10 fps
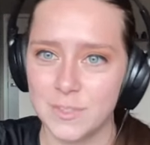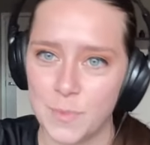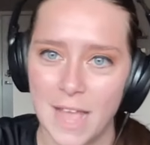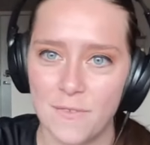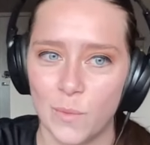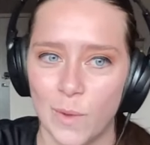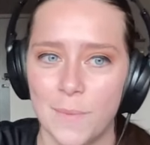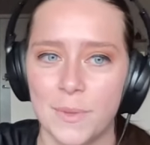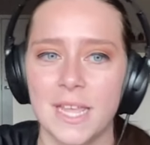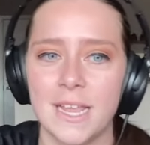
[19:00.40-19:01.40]
has been
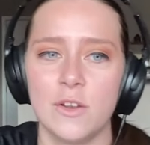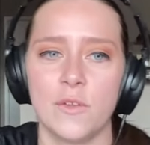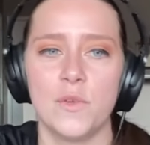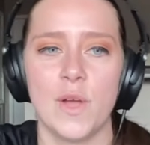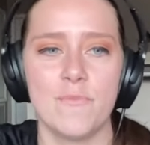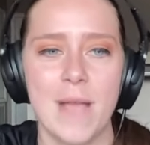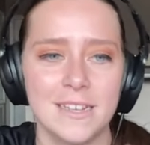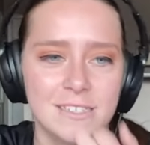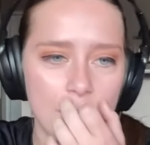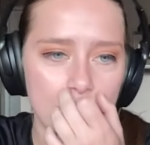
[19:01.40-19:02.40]
everywhere, but you have
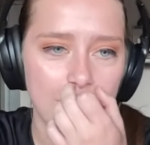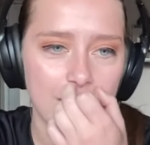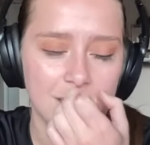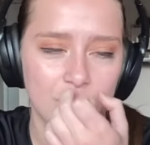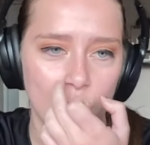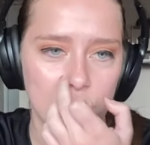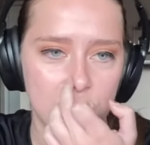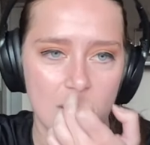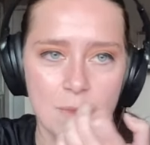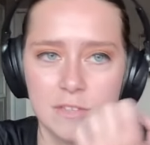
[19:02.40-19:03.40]
Matt Dumba, and you can always
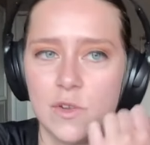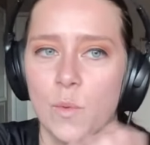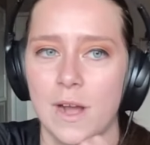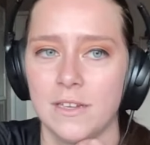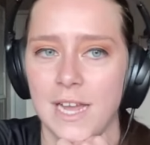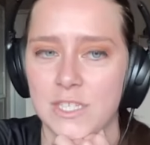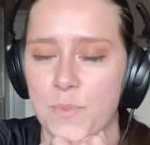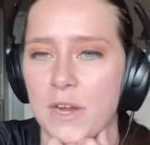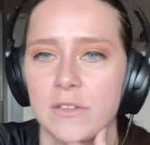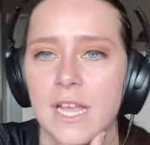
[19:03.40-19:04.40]
find Minnesota Wild guys
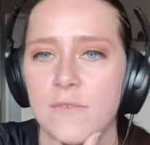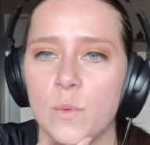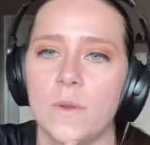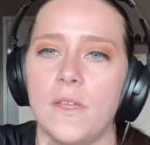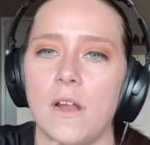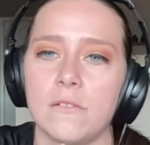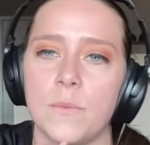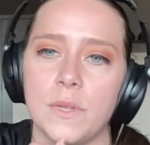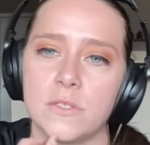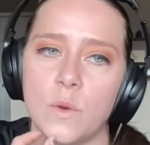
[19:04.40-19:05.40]
apparently everywhere that aren't
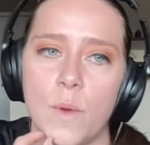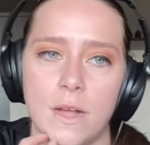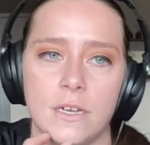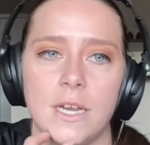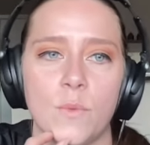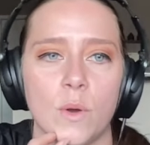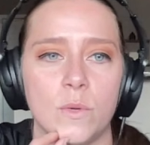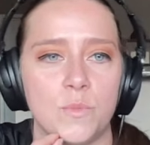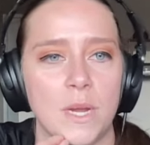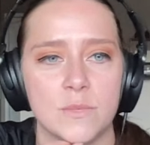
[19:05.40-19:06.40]
the Minnesota Wild anymore,
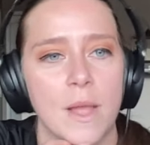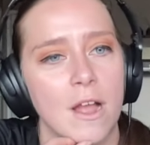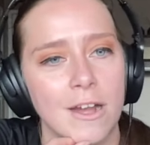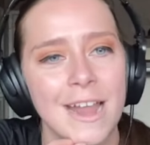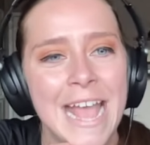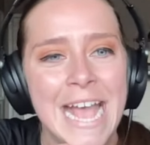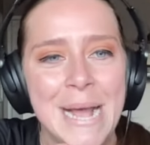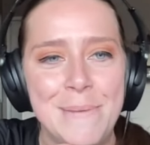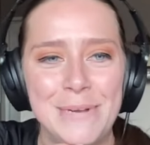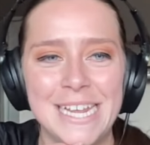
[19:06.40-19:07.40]
which breaks my heart.
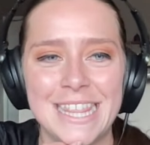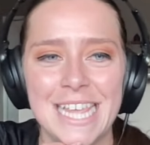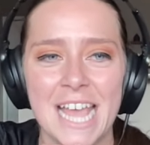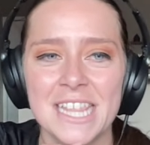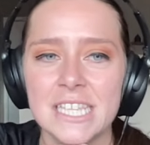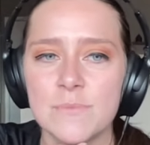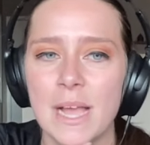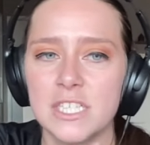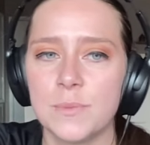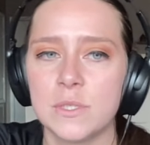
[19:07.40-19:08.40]
But I think this
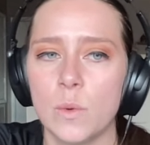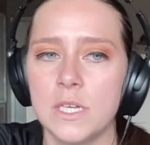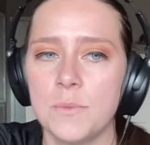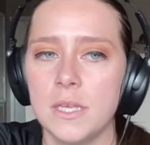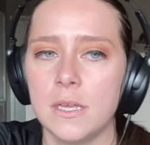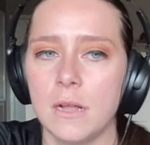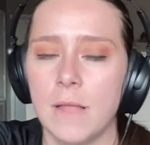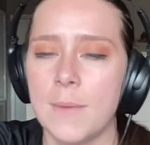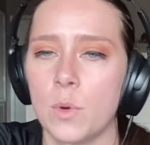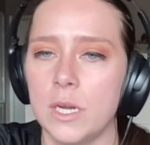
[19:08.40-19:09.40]
matchup is going to be a
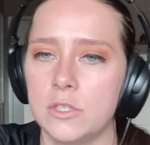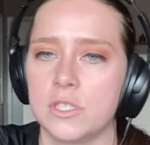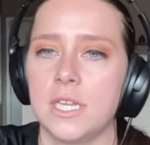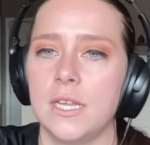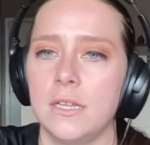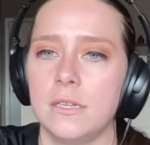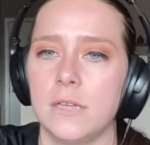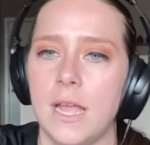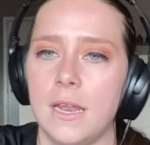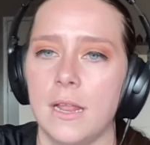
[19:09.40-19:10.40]
lot more interesting
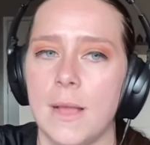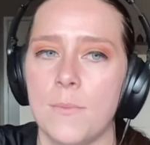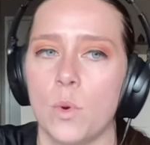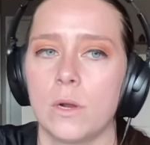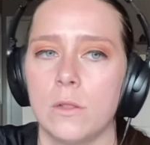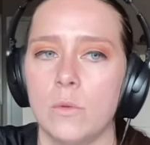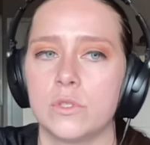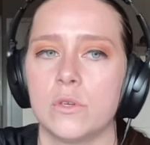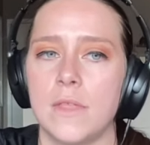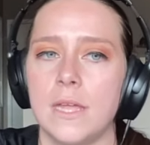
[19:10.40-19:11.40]
and a lot more
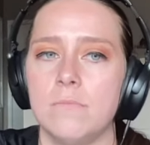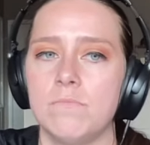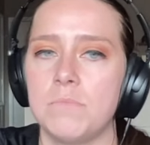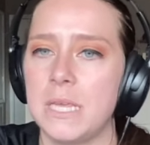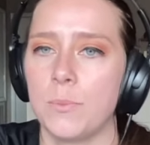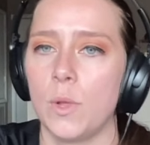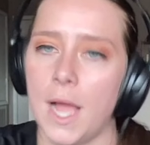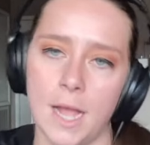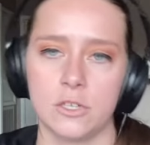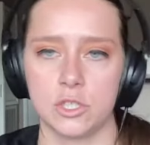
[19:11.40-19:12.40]
closer than people
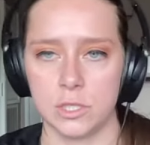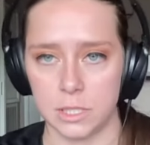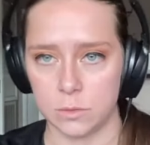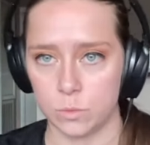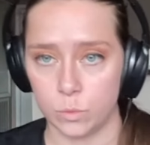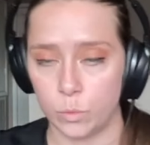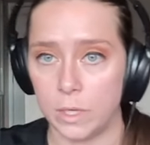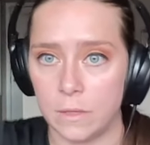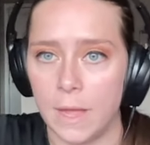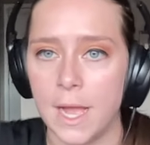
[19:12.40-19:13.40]
actually
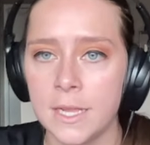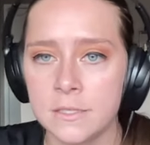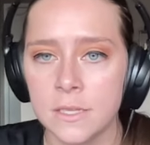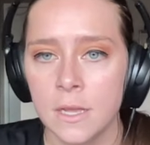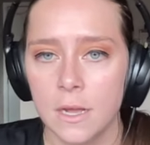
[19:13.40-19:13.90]
realize,